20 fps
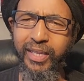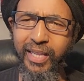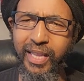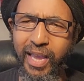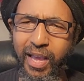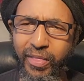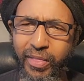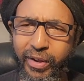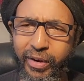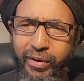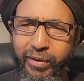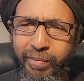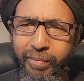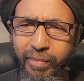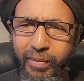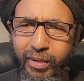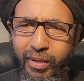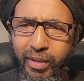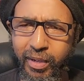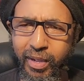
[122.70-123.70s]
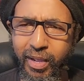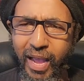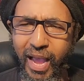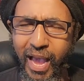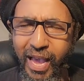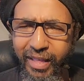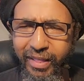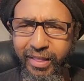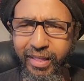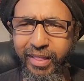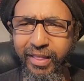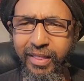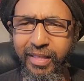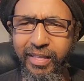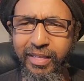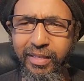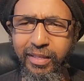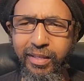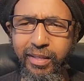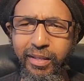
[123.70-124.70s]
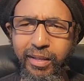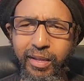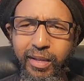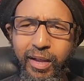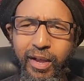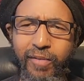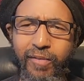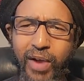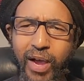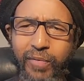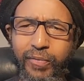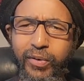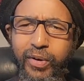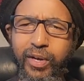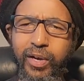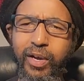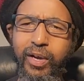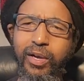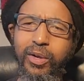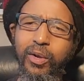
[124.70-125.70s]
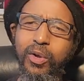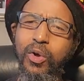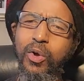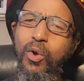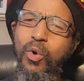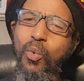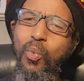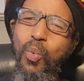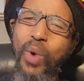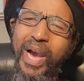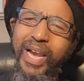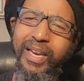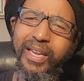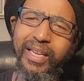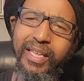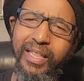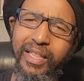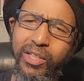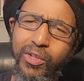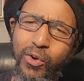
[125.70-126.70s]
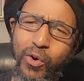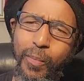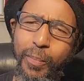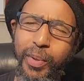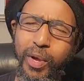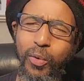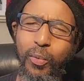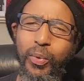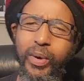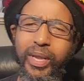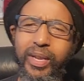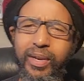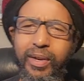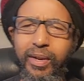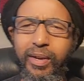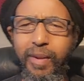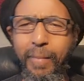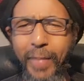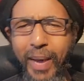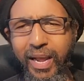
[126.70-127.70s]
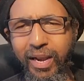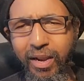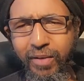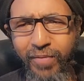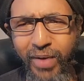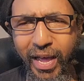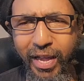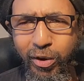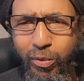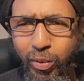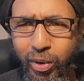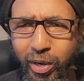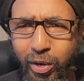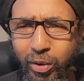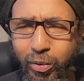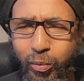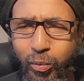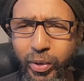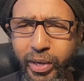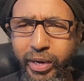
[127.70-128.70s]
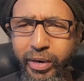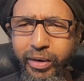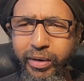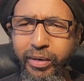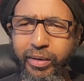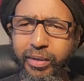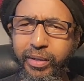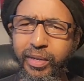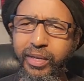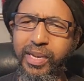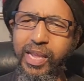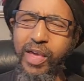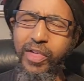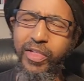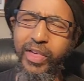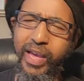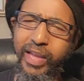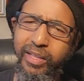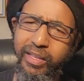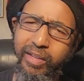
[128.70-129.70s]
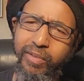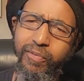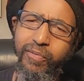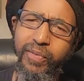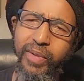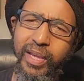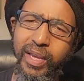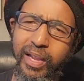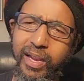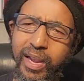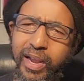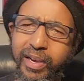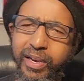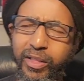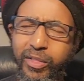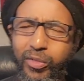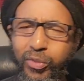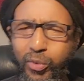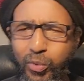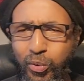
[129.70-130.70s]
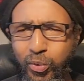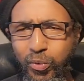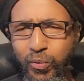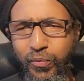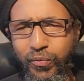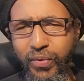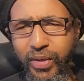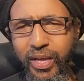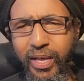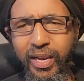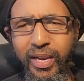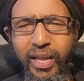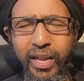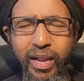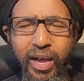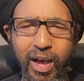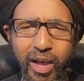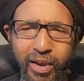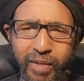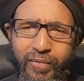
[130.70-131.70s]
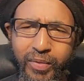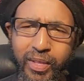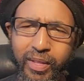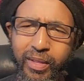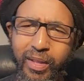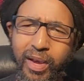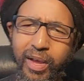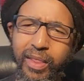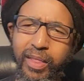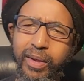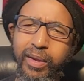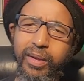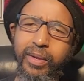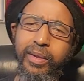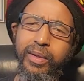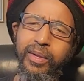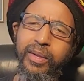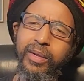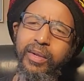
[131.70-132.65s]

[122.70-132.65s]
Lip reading: together as the seat of Africa. Why did Ethiopia win the Battle of Adwa, where the Ashanti failed and the Zulu failed and all of these other